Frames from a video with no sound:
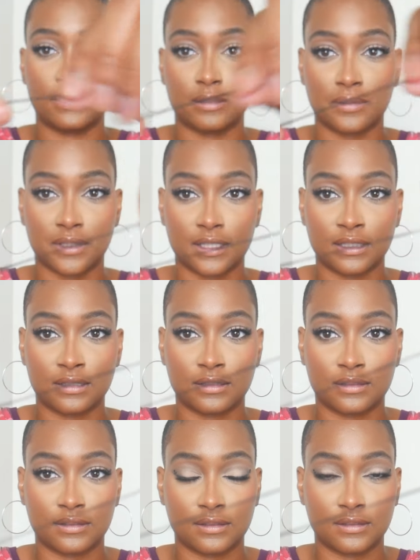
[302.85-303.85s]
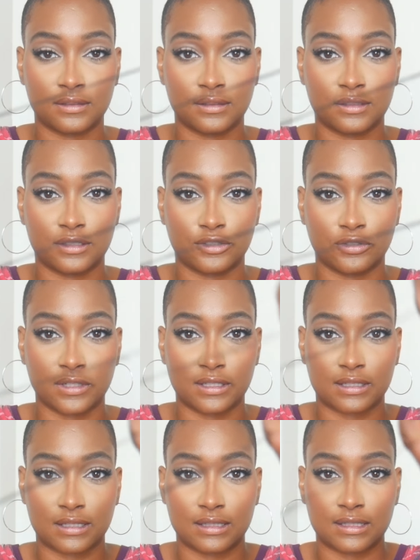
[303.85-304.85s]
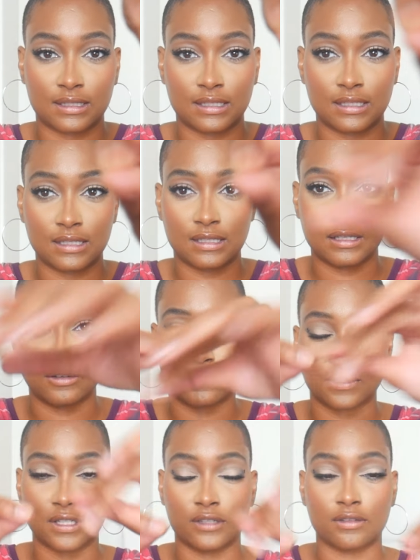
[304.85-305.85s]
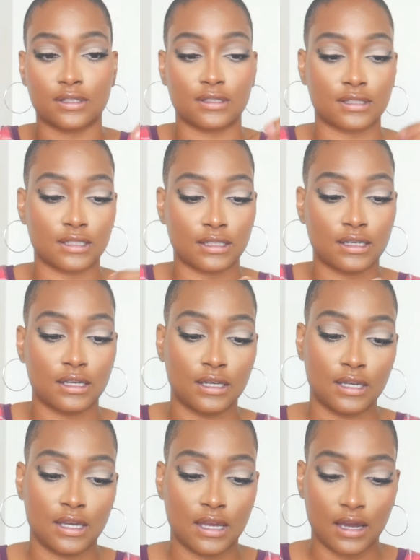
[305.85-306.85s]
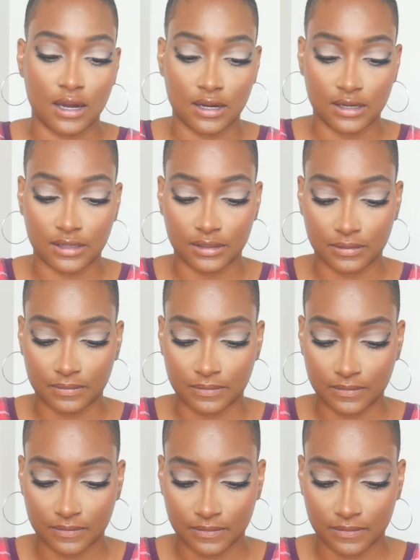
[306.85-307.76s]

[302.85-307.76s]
doubled it. You guys can see, hopefully you can see. Um,